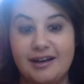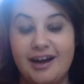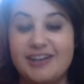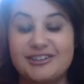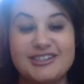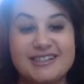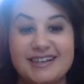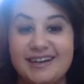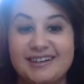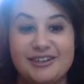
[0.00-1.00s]

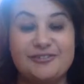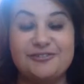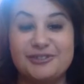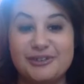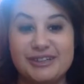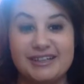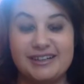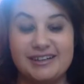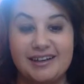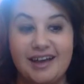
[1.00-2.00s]
understanding
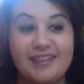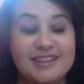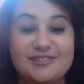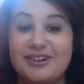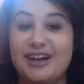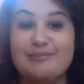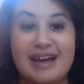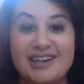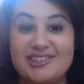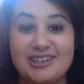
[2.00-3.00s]
fully that the divine
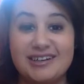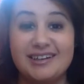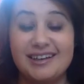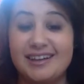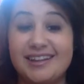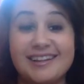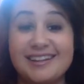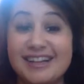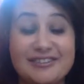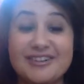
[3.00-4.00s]
masculine,
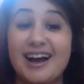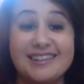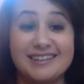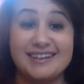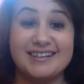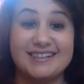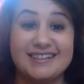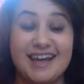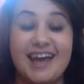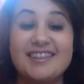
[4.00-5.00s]
they've got this.
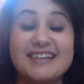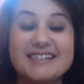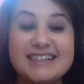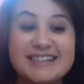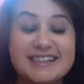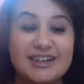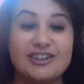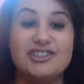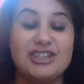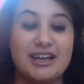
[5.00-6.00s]
This is their
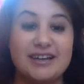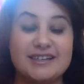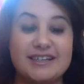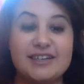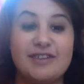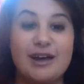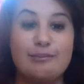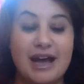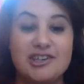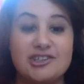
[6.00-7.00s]
chance, the divine
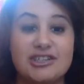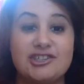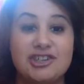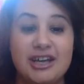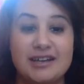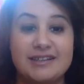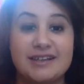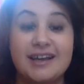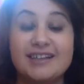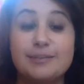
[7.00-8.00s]
masculine's chance
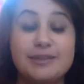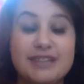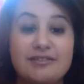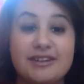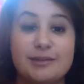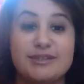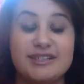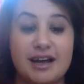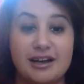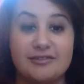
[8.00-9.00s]
to believe in
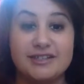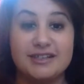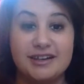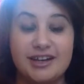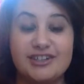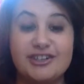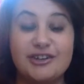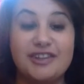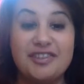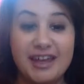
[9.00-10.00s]
themselves, to know
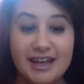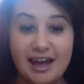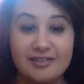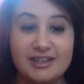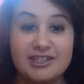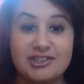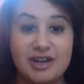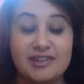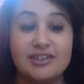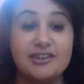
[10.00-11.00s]
that they have that
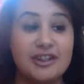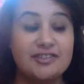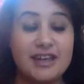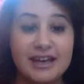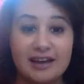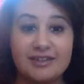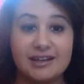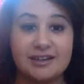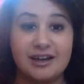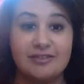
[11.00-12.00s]
strength, to know that they have
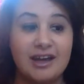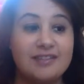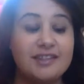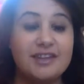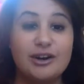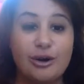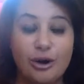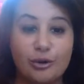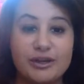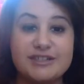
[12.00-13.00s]
that love, that they are
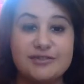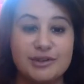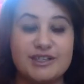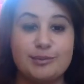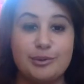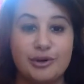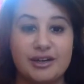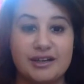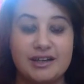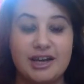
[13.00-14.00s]
always fully
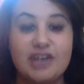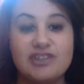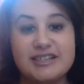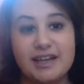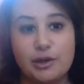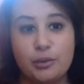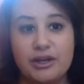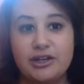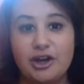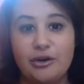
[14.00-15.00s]
supported. Just like
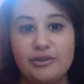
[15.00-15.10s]
we know